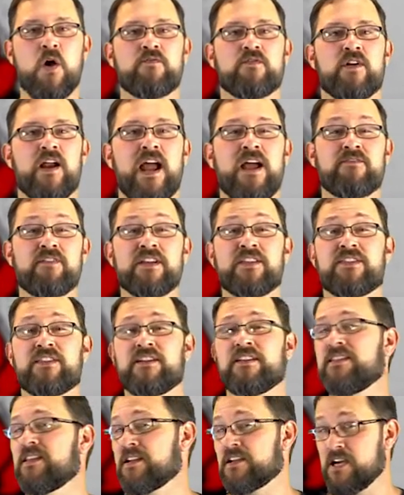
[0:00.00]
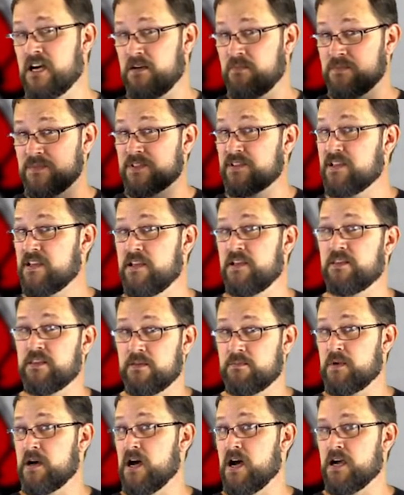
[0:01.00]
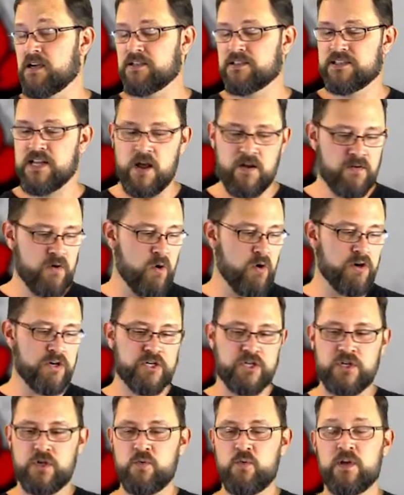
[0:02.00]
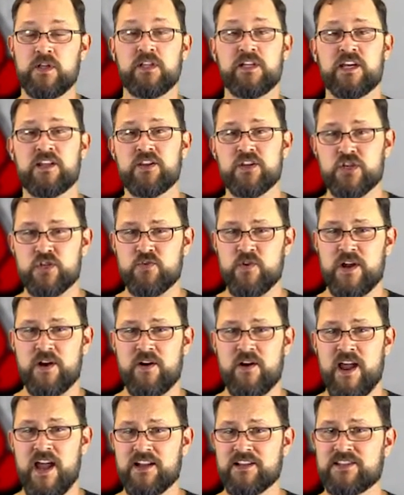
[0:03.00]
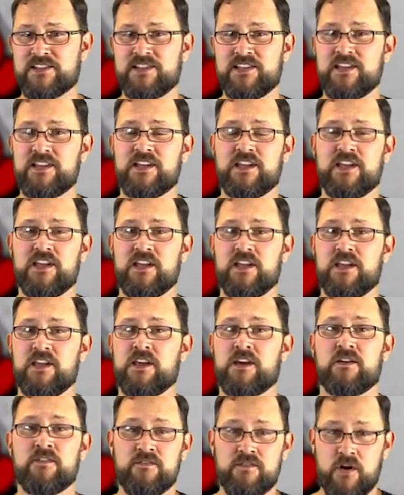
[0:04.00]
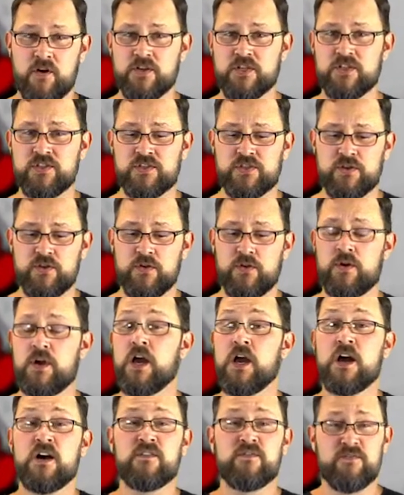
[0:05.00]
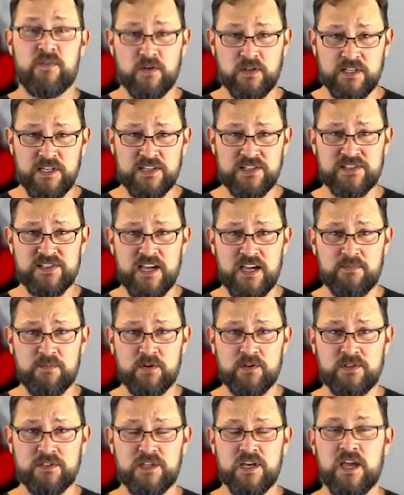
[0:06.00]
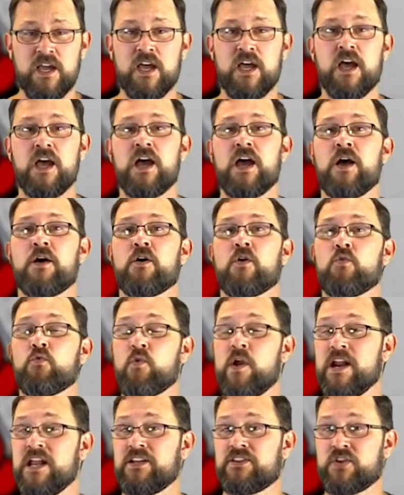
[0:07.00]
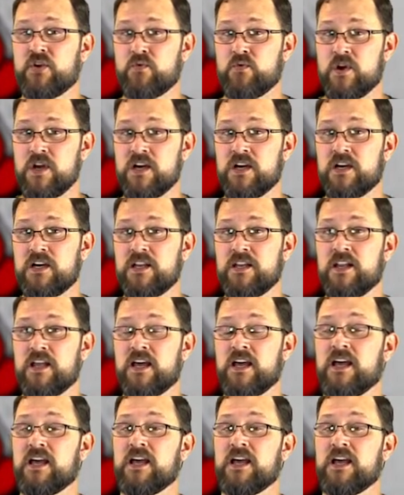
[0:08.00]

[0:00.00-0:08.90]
over everything that comes in the box. Now, of course, you will get the Shredder XTE version 2 fully assembled, ready to run,